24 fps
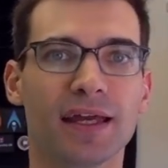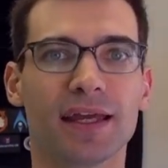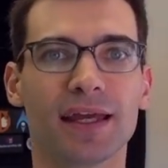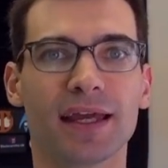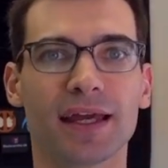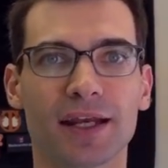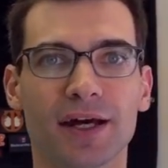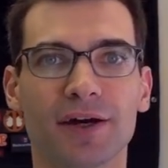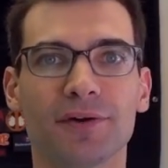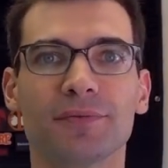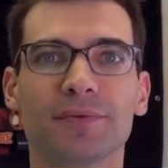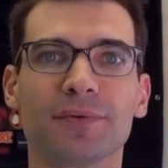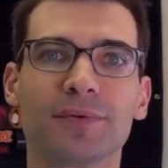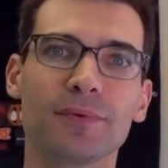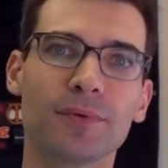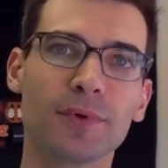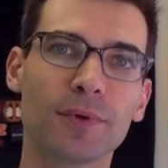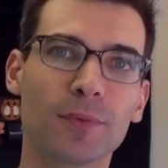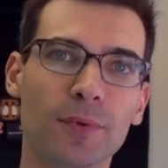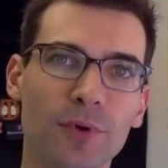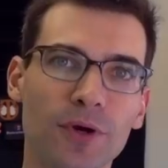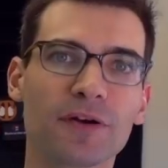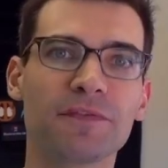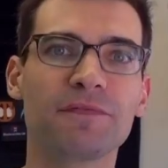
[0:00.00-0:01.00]
you know,
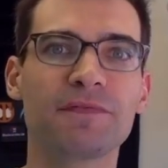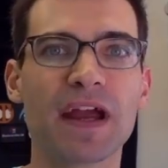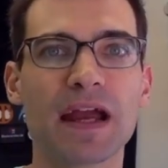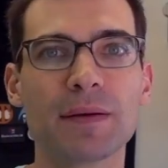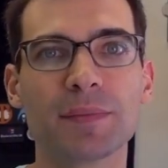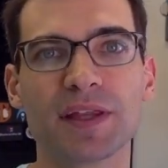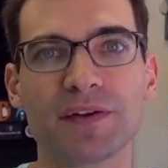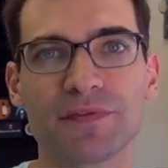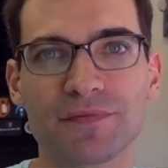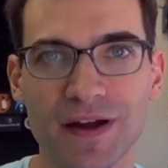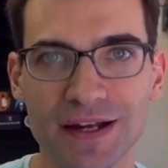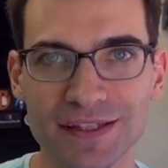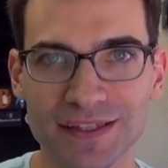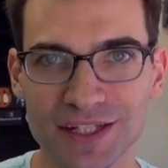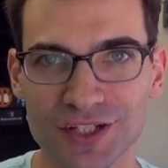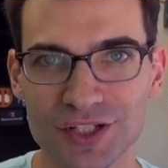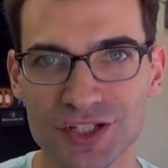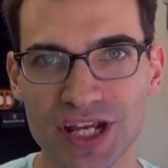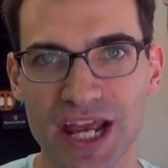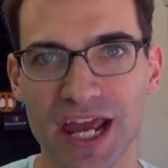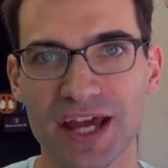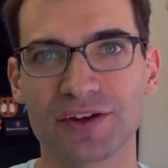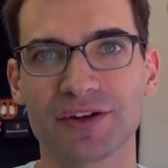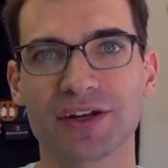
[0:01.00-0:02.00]
we're a family friendly
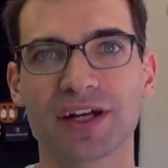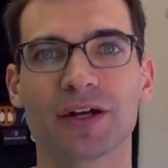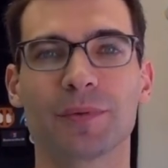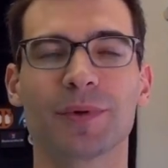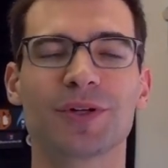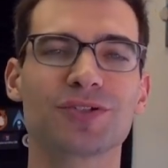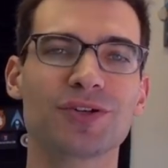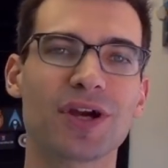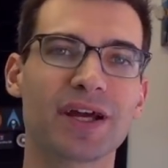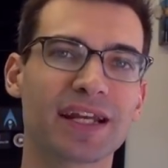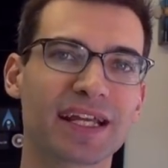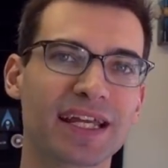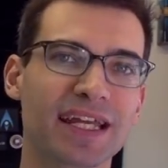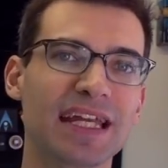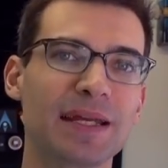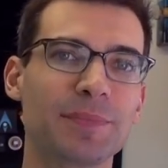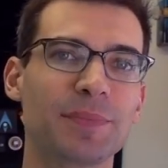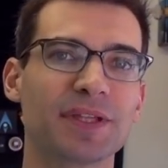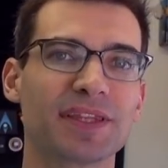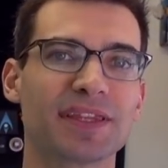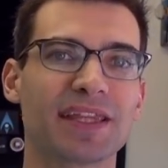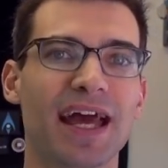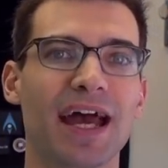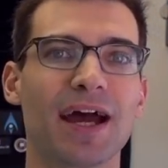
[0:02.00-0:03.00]
channel here. We try to
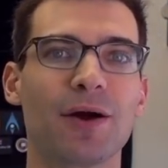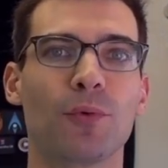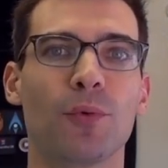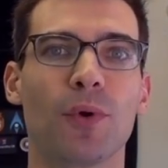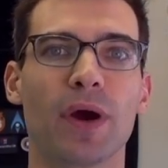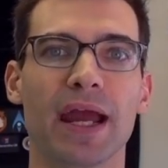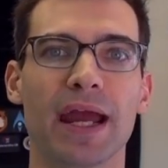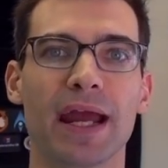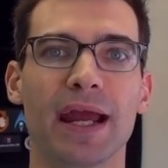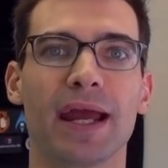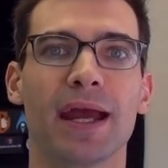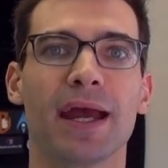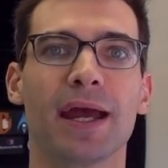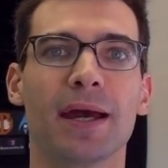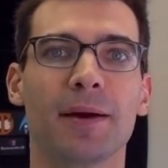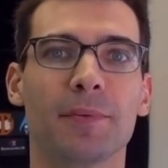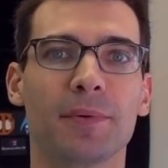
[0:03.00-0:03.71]
keep it that way.